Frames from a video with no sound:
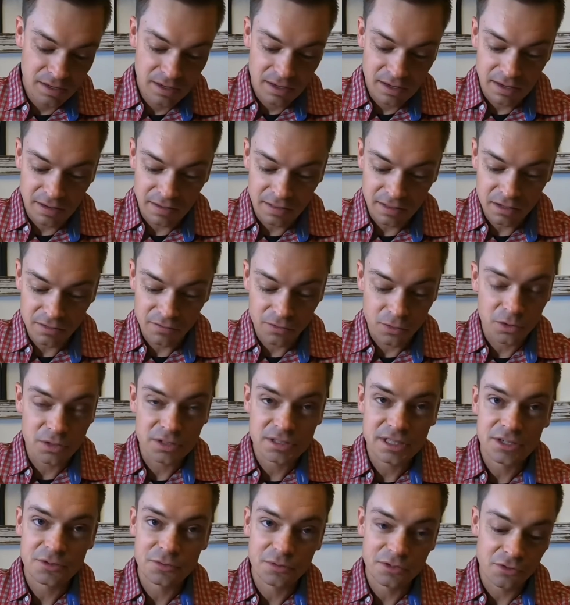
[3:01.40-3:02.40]
And then, of course,
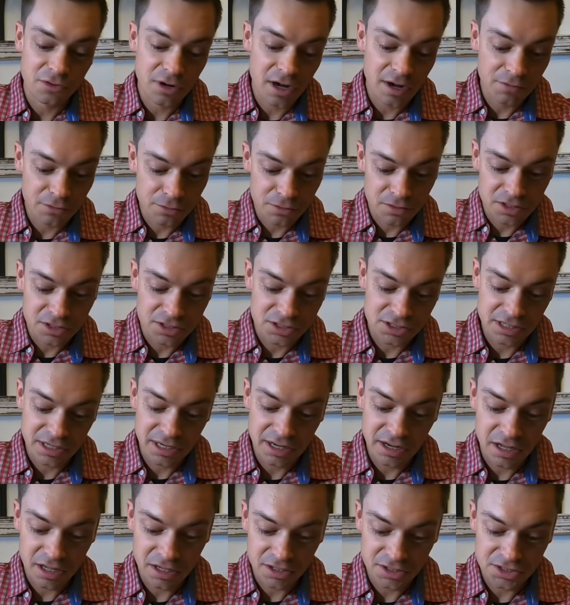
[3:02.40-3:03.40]
as we drive through this
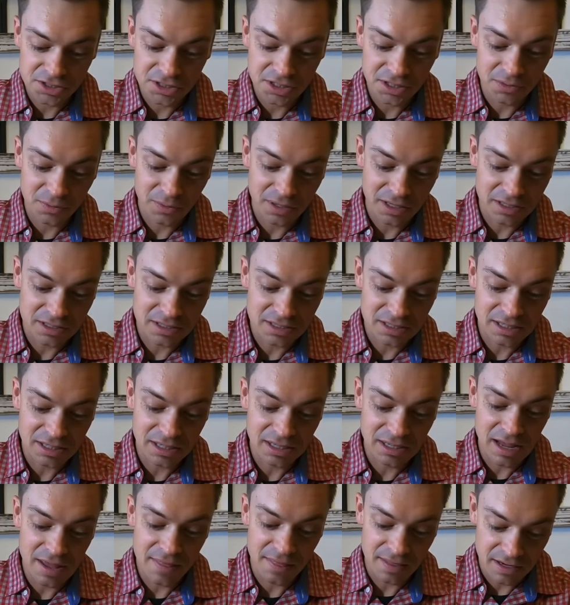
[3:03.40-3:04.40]
genealogy, we
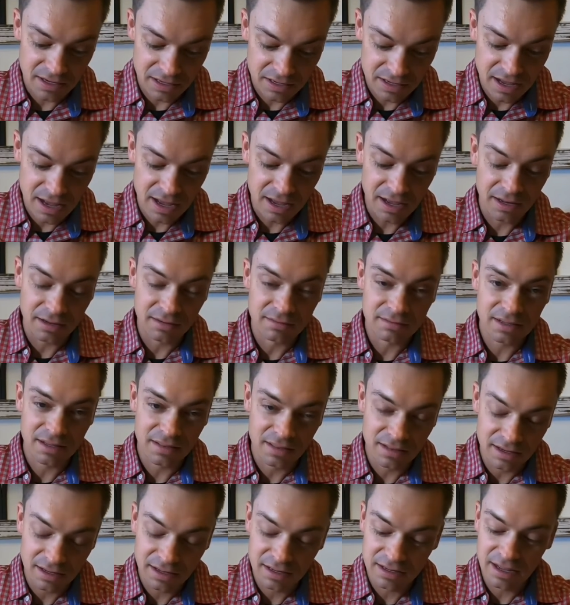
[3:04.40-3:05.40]
see, and then he died, and
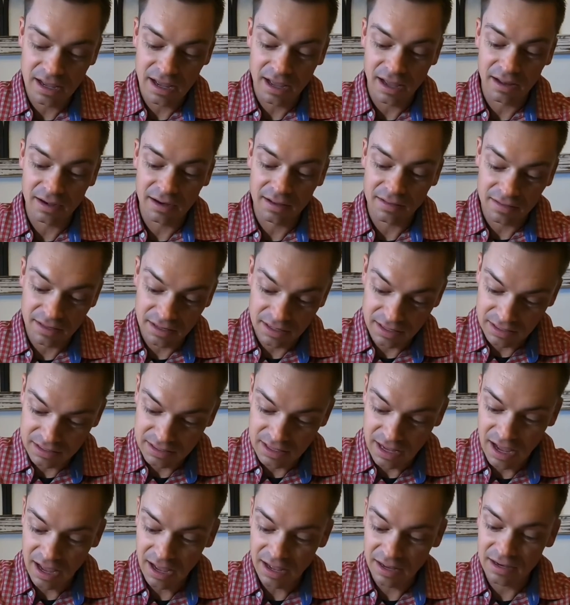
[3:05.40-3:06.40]
then he died, and then he
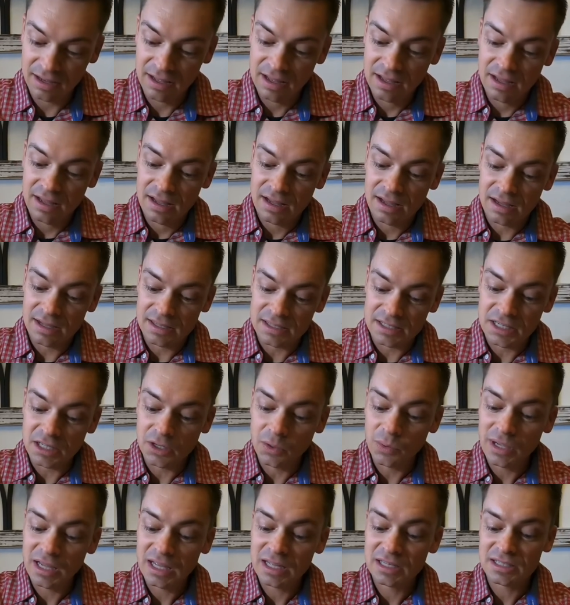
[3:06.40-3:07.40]
died, until
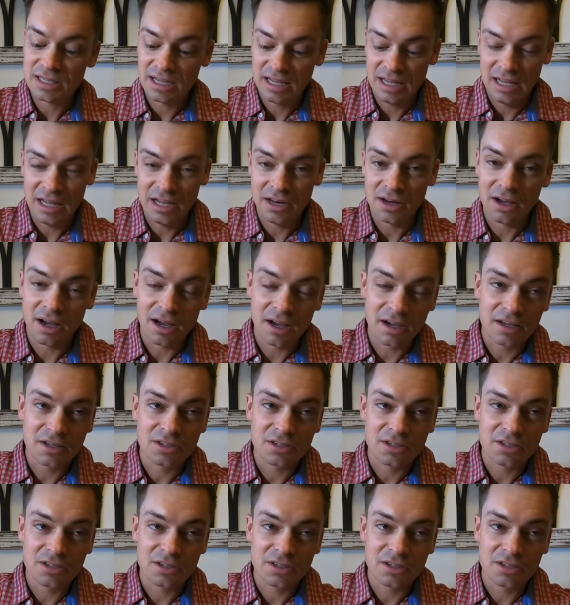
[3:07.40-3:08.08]
we get to Enoch.